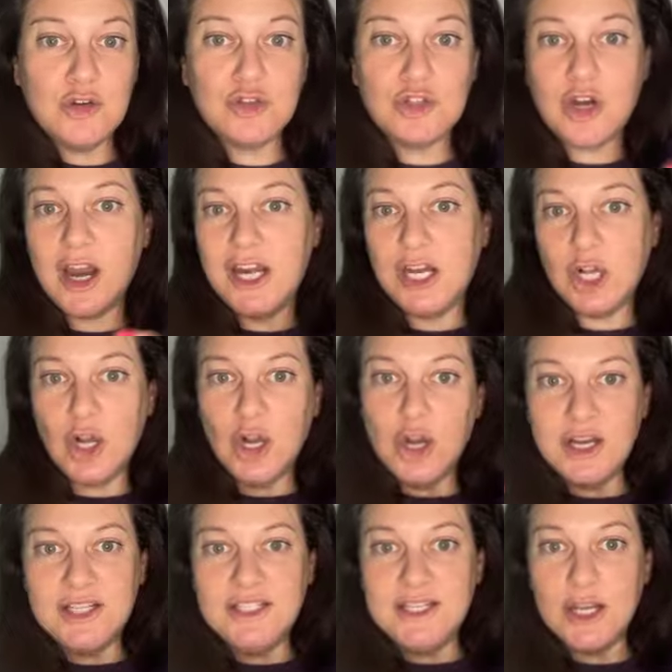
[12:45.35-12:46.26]
You're trying to
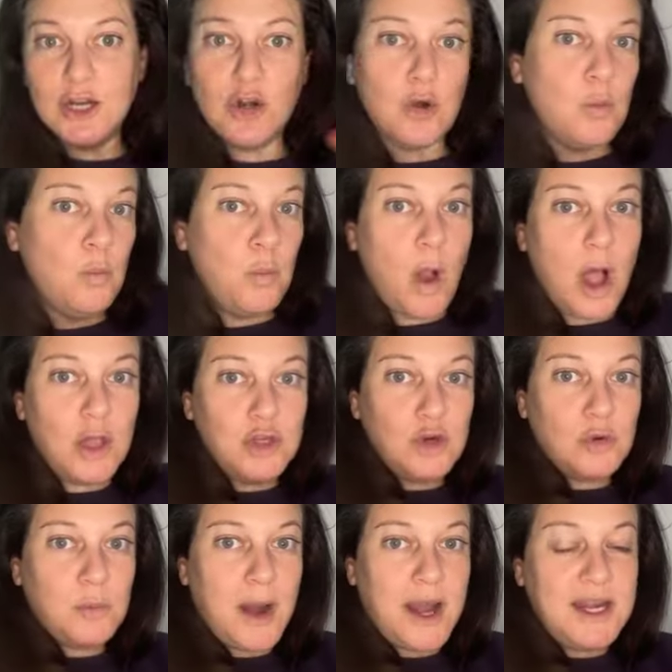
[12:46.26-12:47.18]
cook dinner while
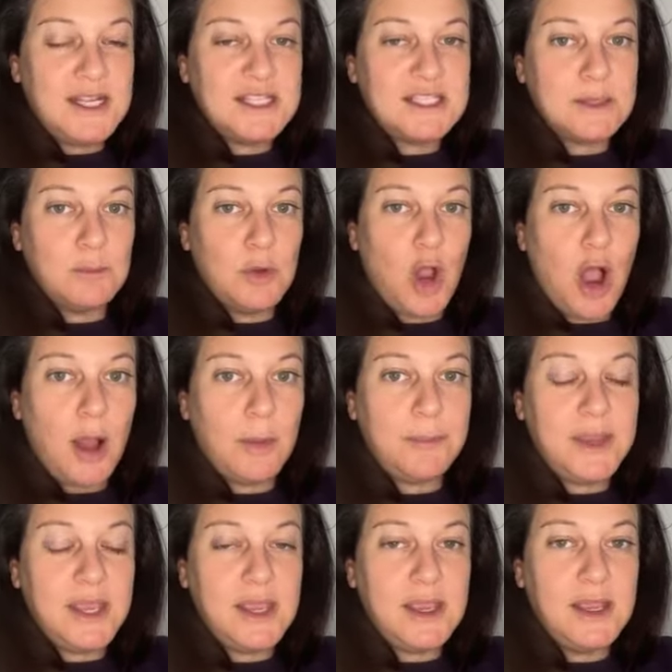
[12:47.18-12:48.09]
you're writing some
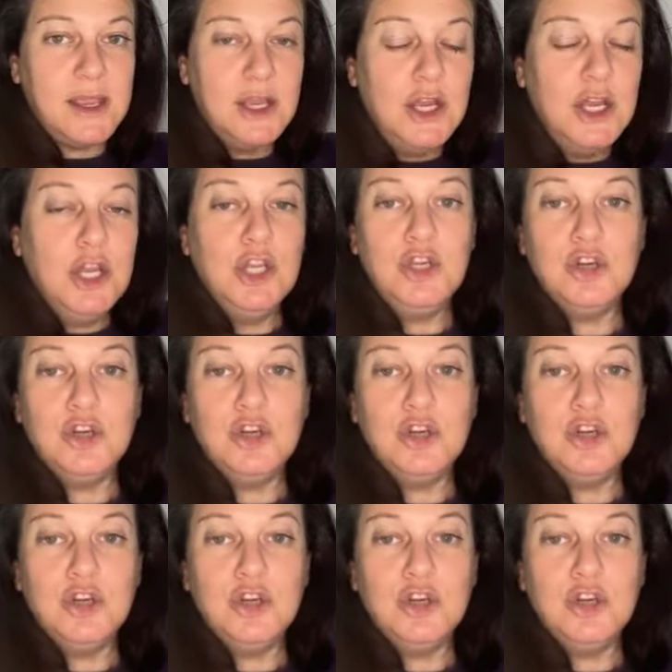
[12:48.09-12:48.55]
copy.